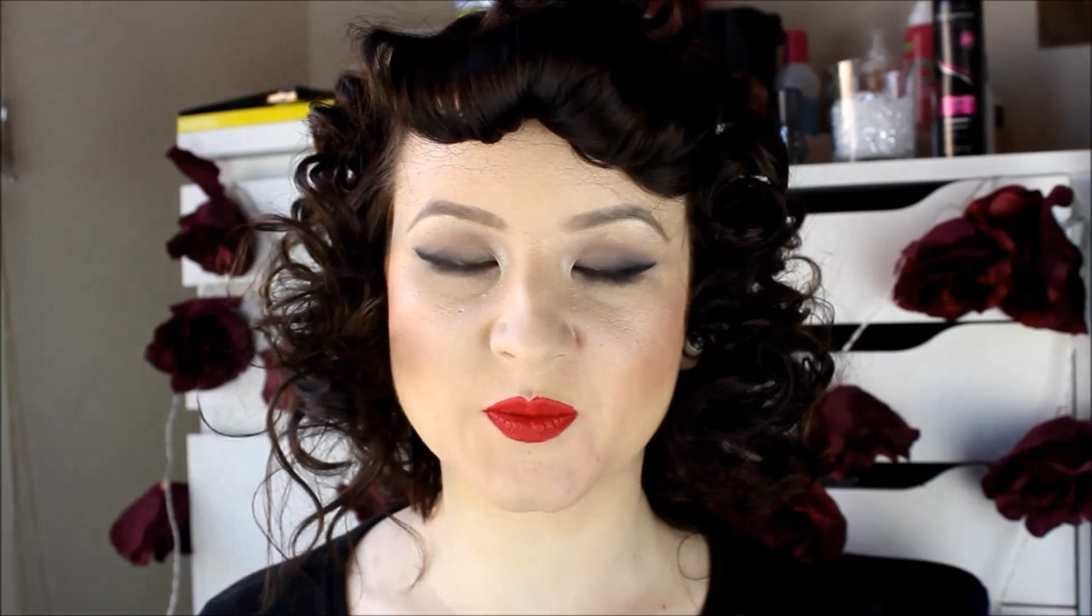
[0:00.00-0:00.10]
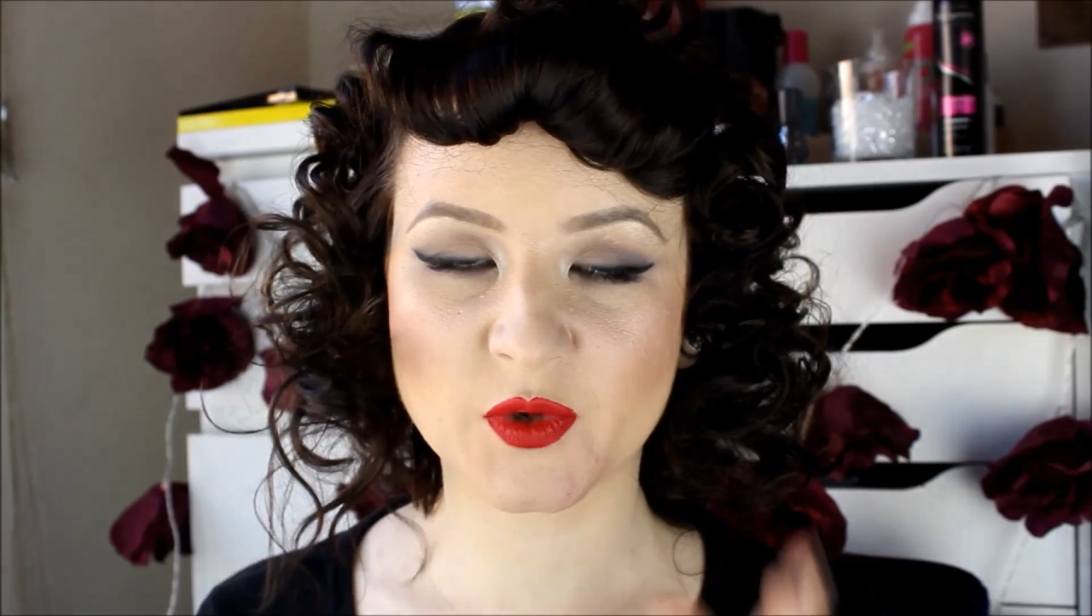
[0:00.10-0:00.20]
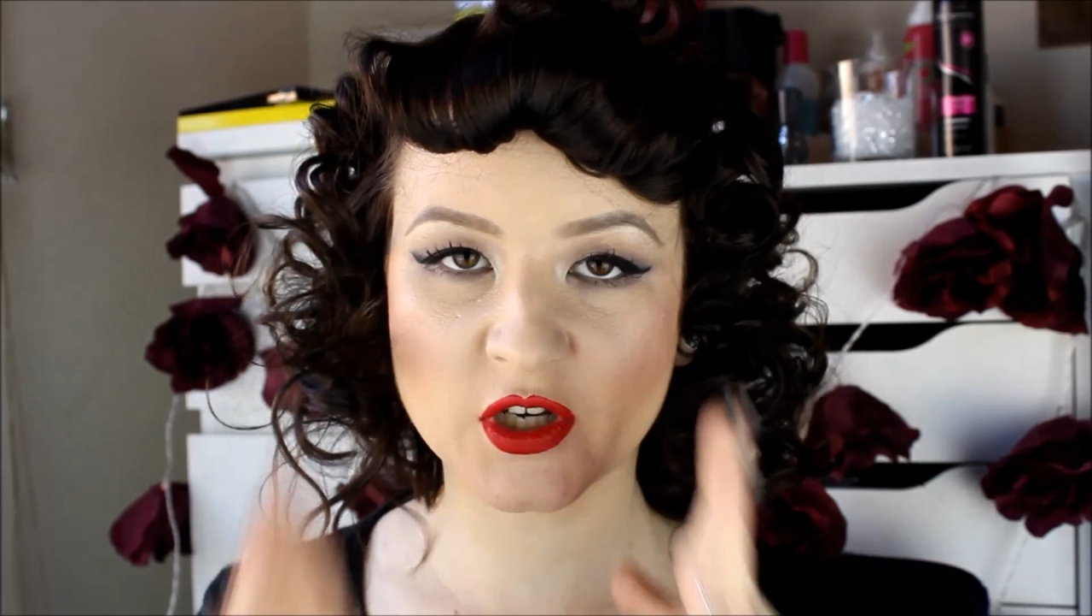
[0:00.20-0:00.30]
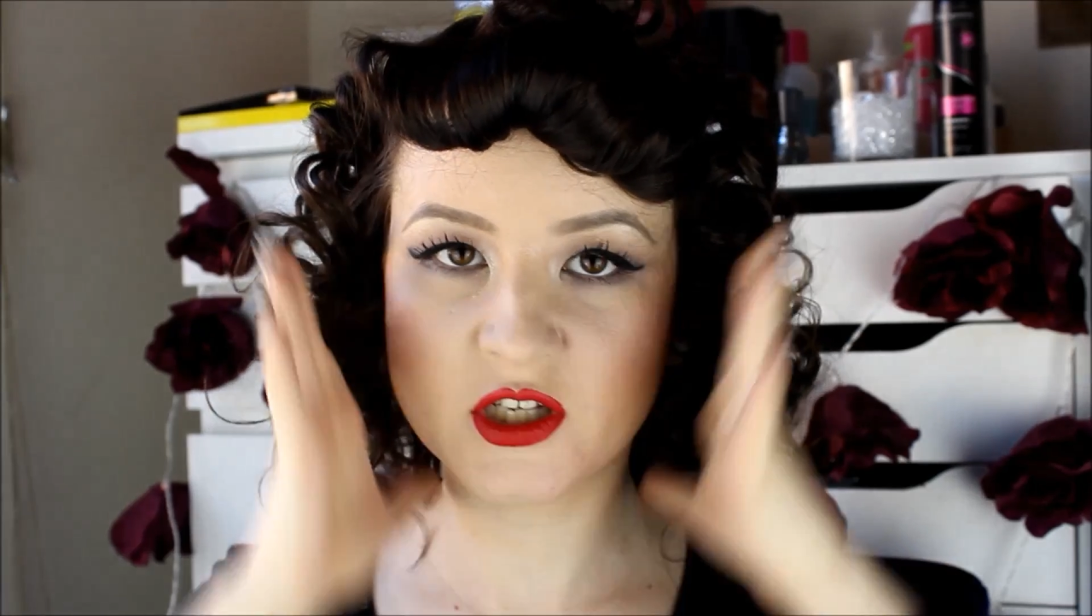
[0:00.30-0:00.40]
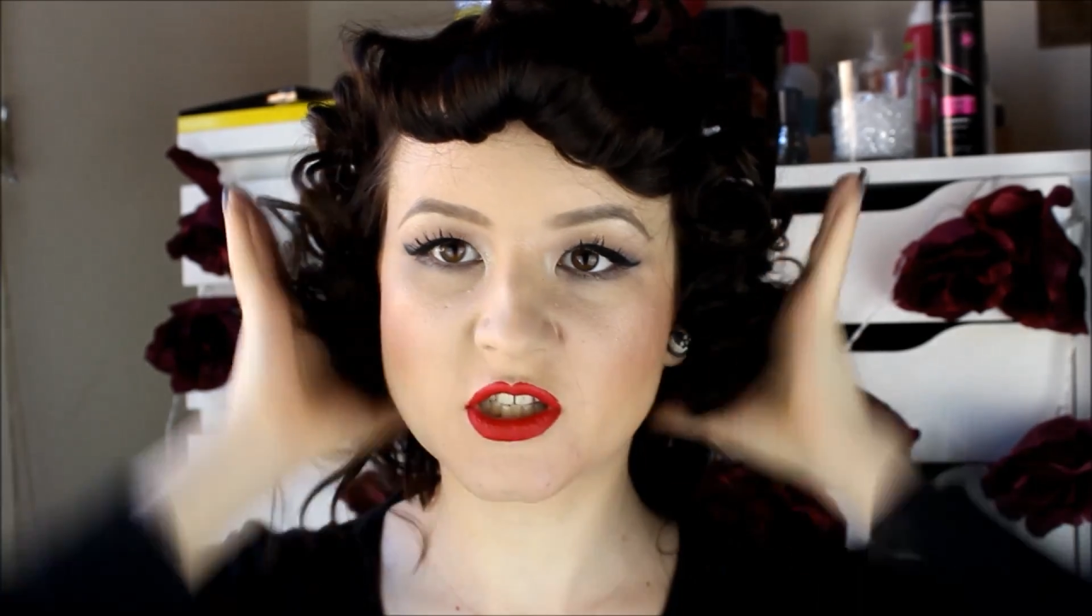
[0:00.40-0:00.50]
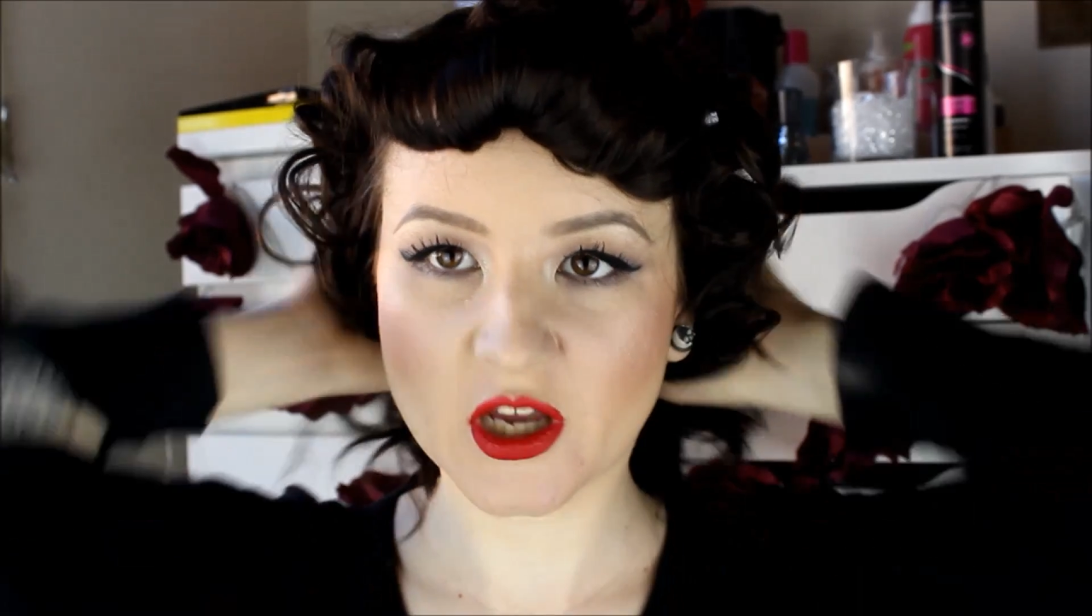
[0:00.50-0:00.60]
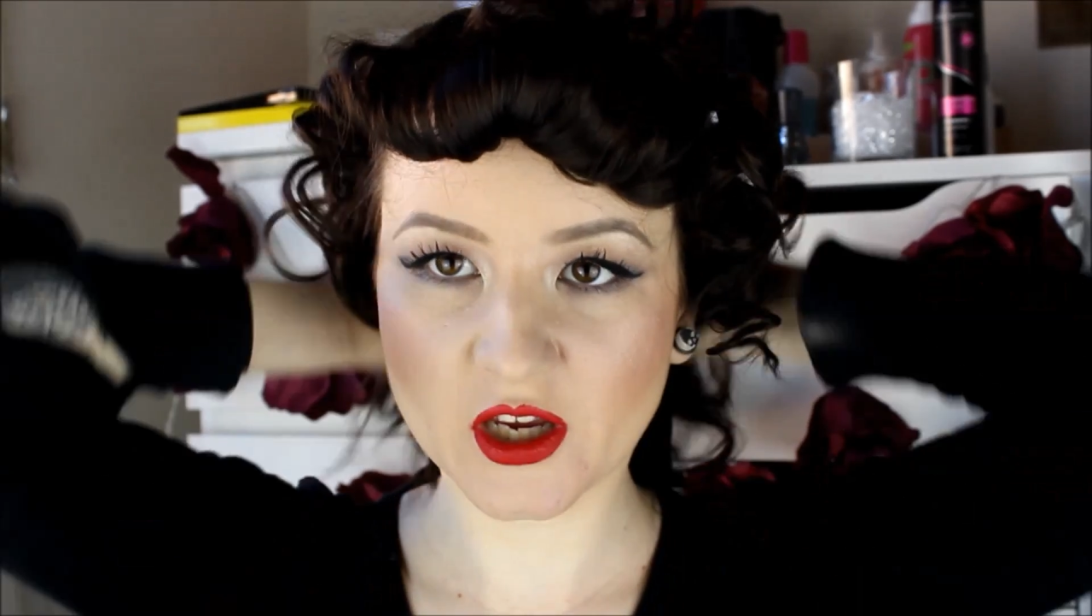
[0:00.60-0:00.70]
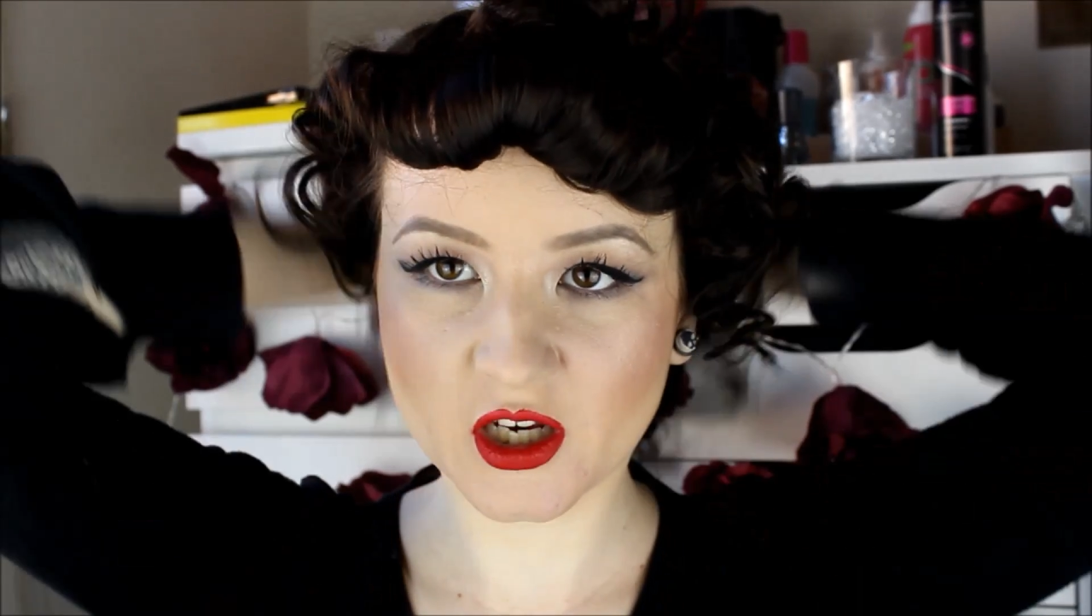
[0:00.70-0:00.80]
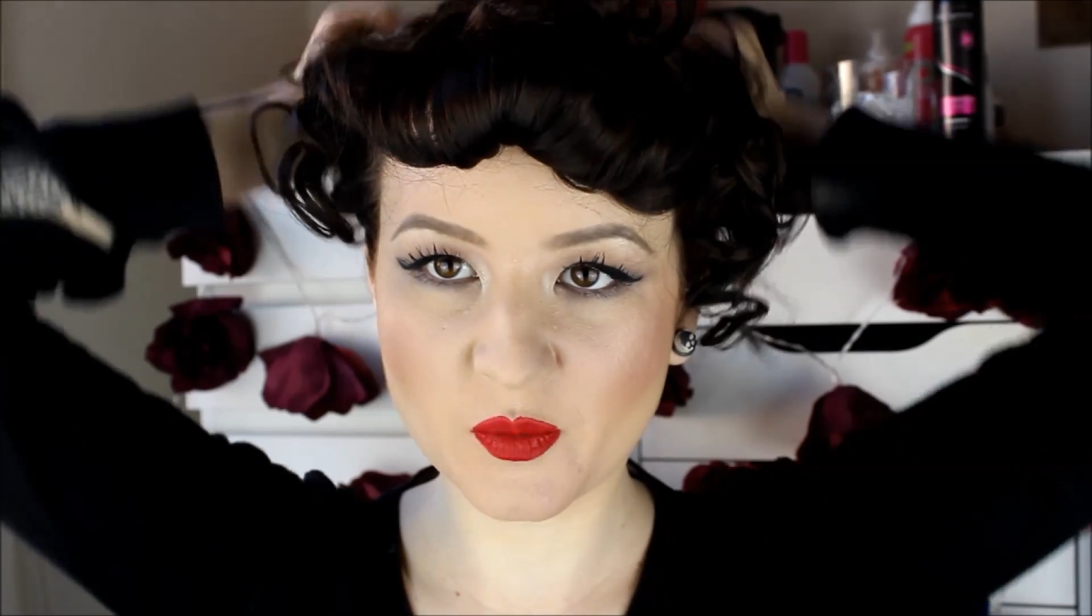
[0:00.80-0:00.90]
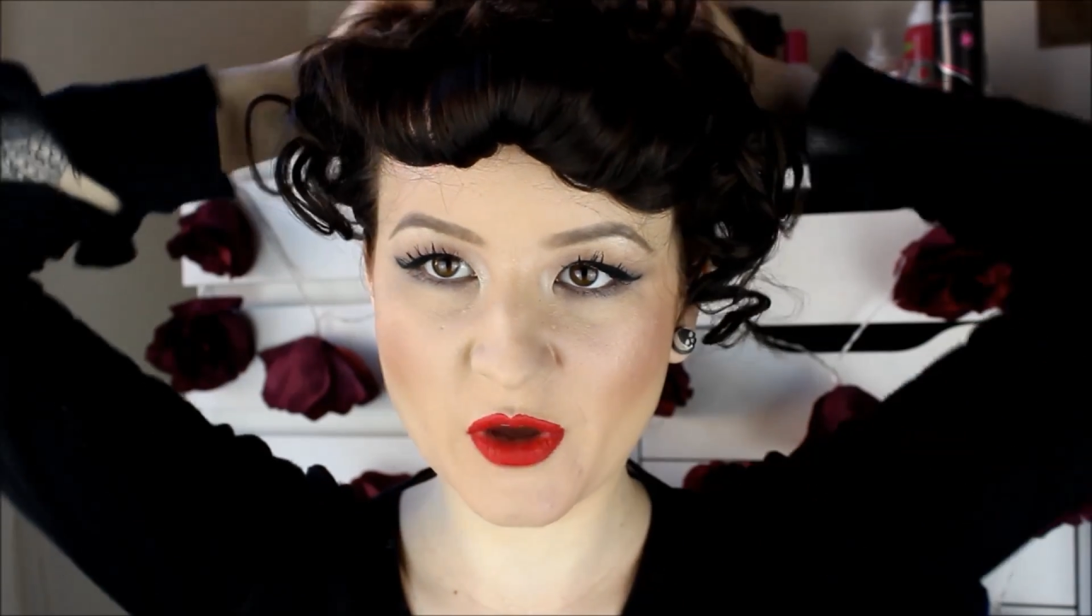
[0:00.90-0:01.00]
because I'm going to